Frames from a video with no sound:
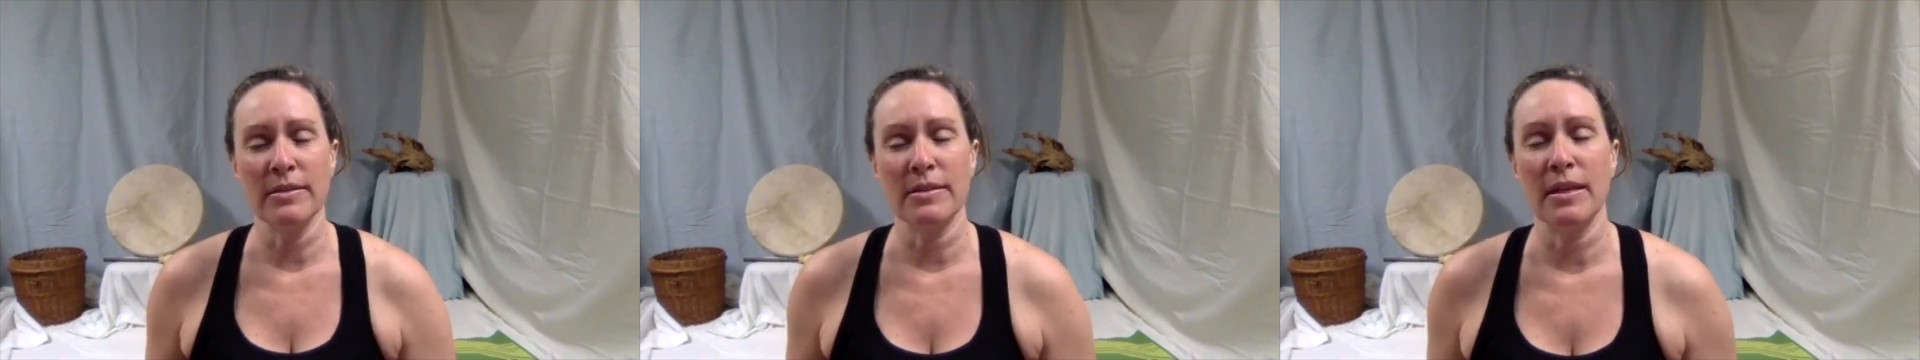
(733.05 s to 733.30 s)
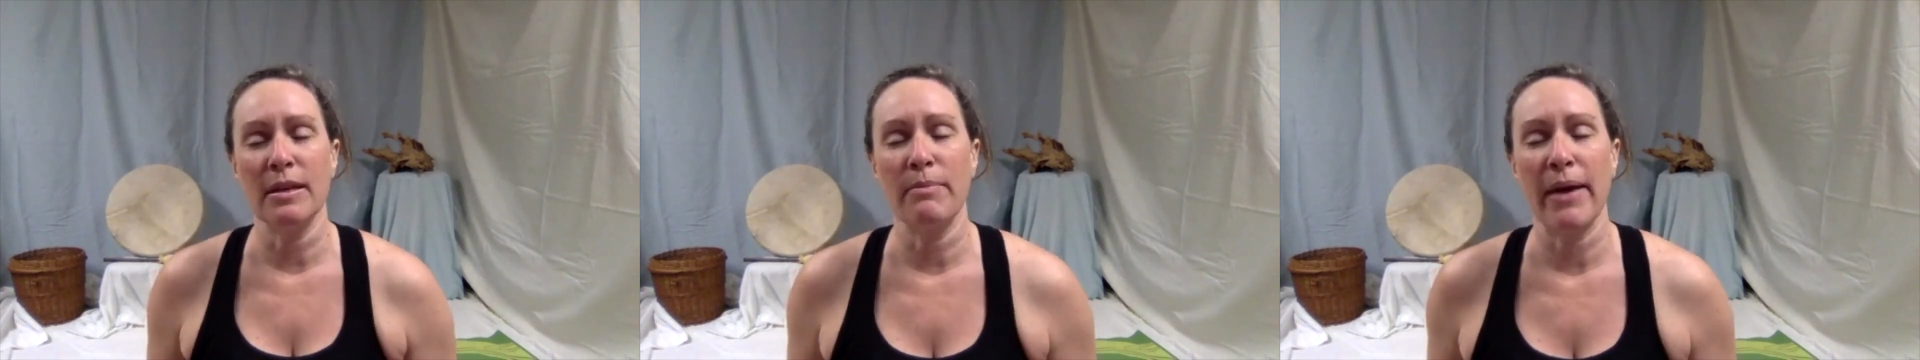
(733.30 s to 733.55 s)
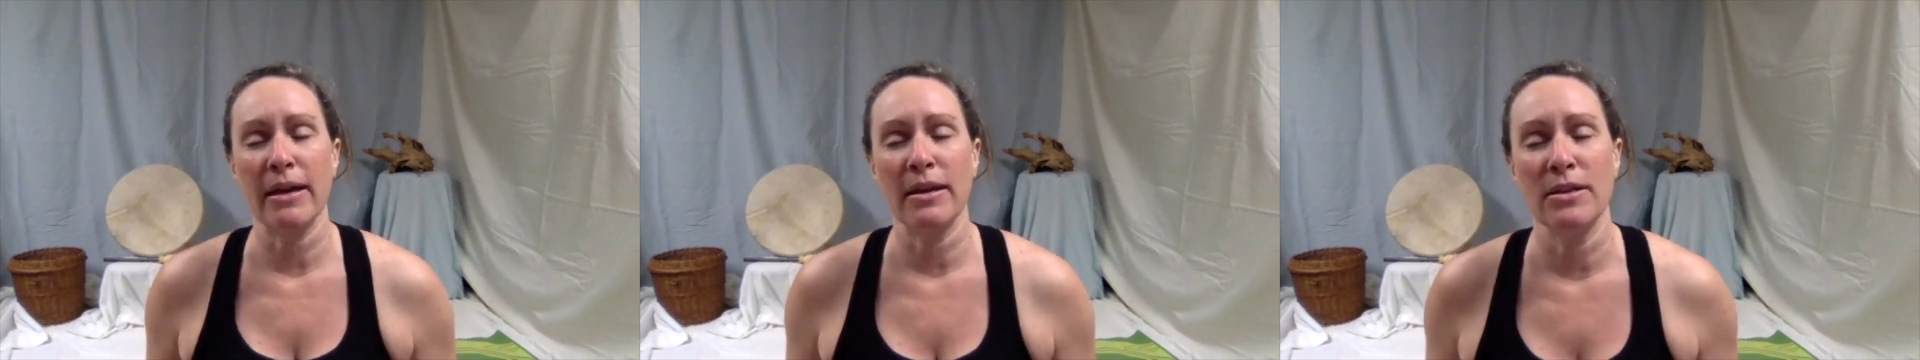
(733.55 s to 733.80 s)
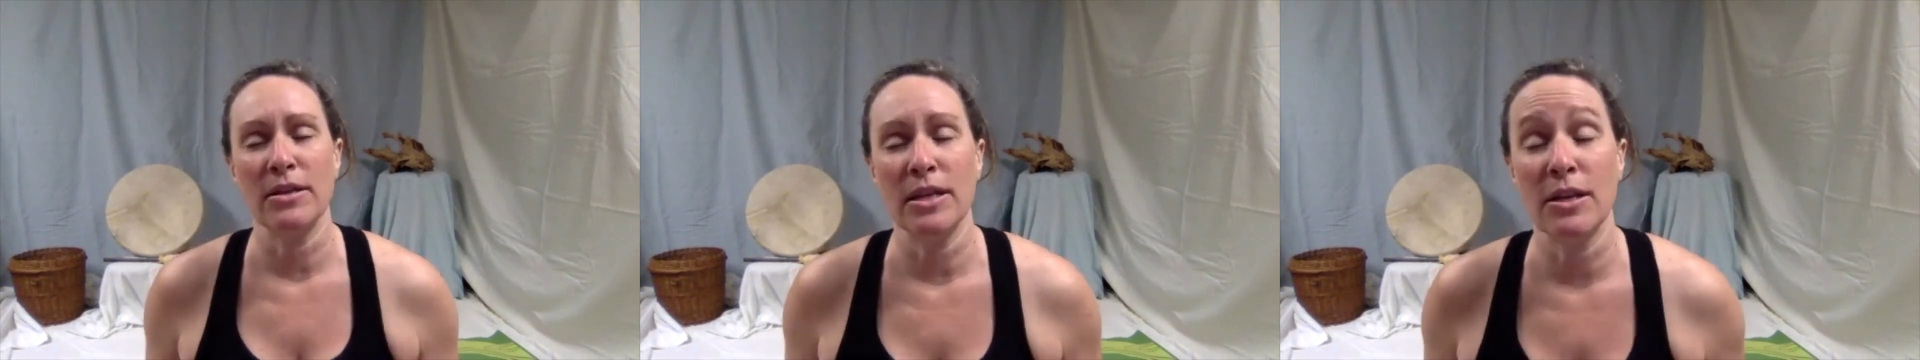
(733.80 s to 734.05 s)
sitting back
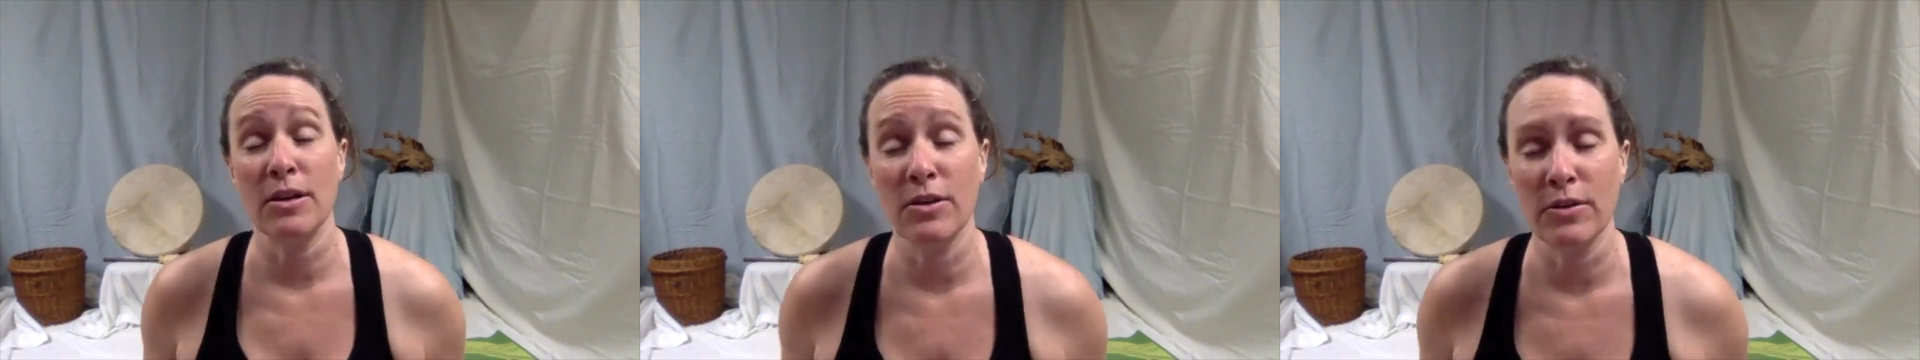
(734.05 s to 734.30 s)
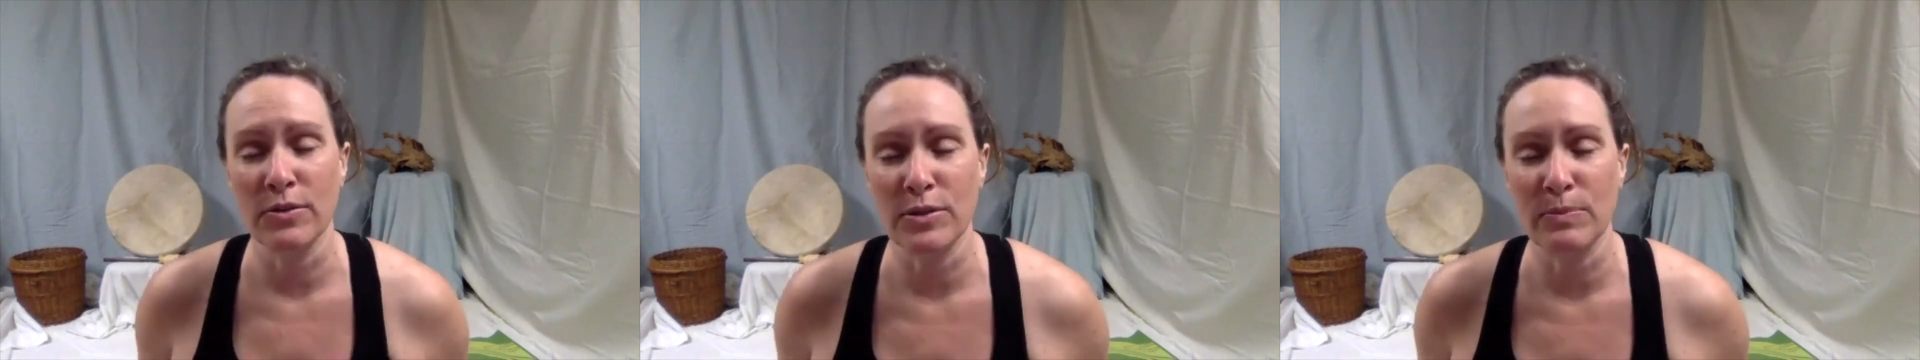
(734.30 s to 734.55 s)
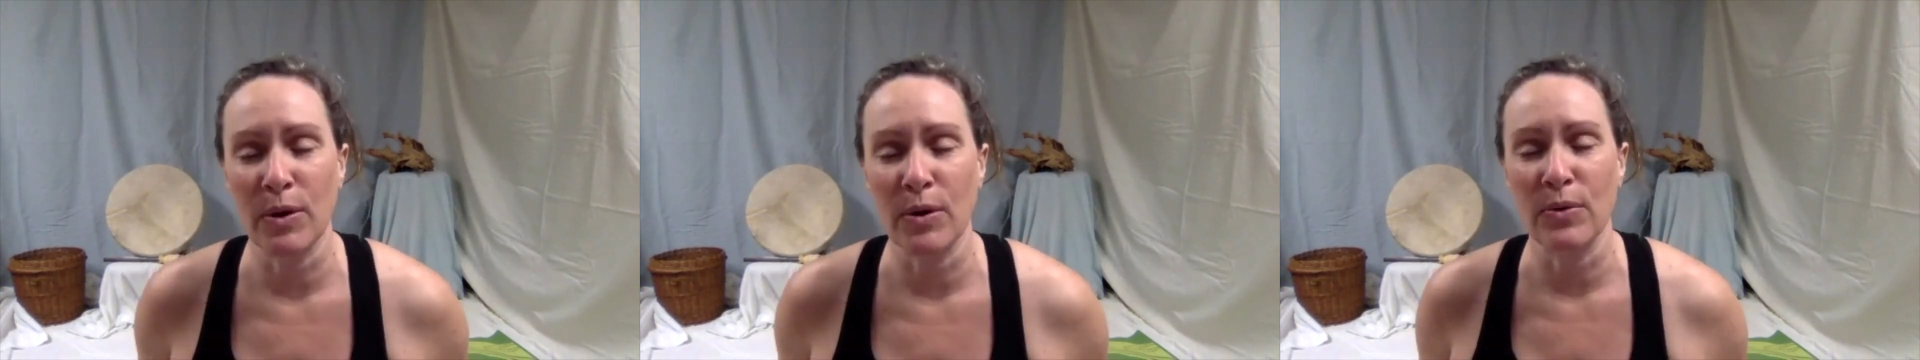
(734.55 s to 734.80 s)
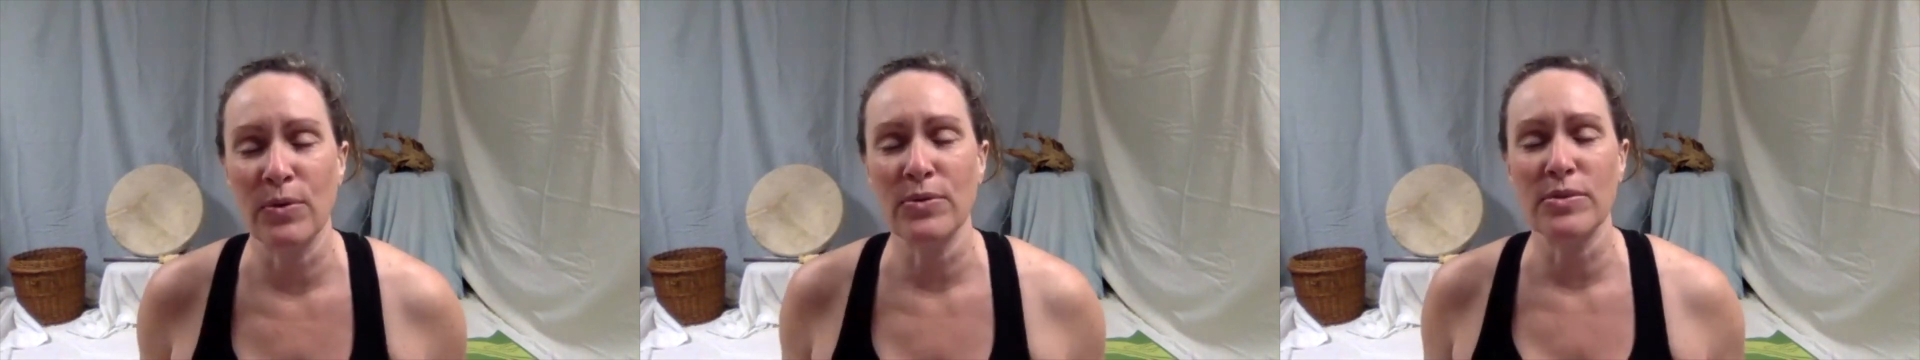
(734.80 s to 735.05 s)
in hero's
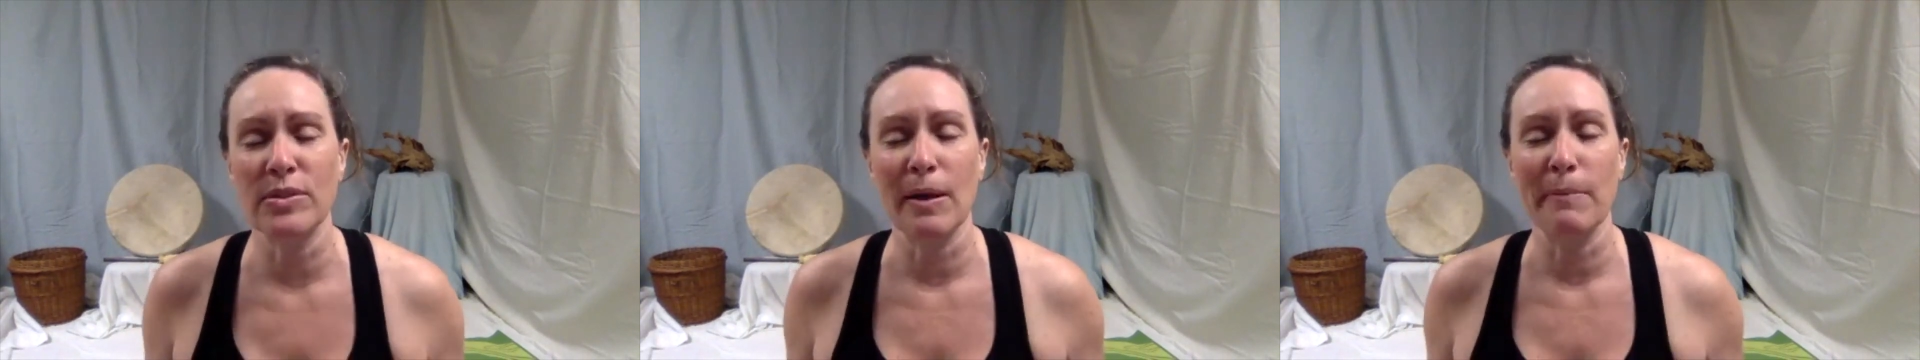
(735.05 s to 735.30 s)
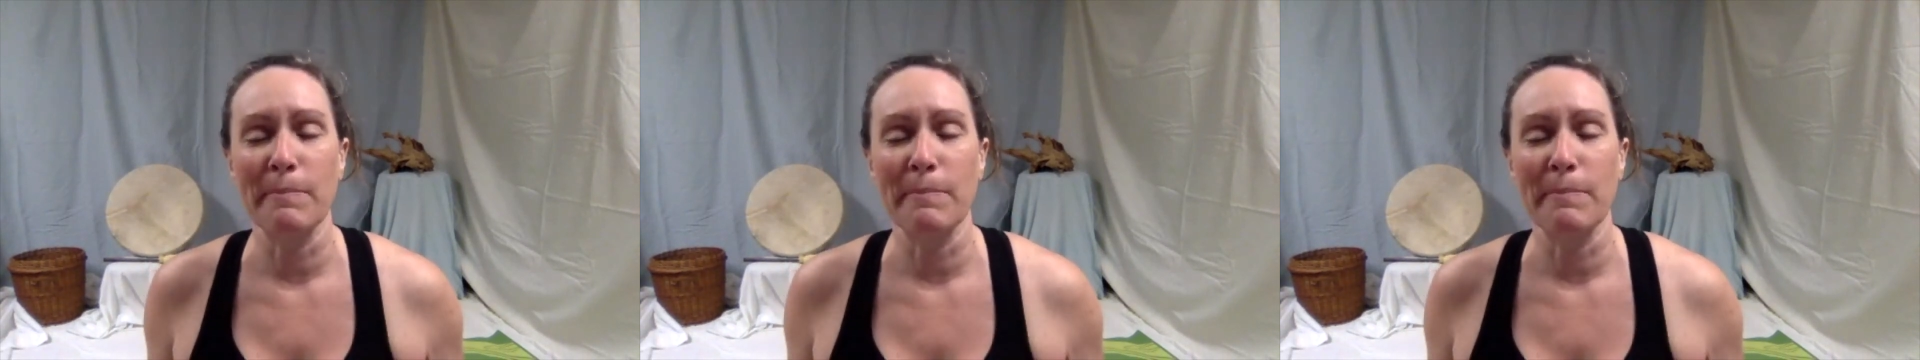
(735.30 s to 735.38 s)
pose.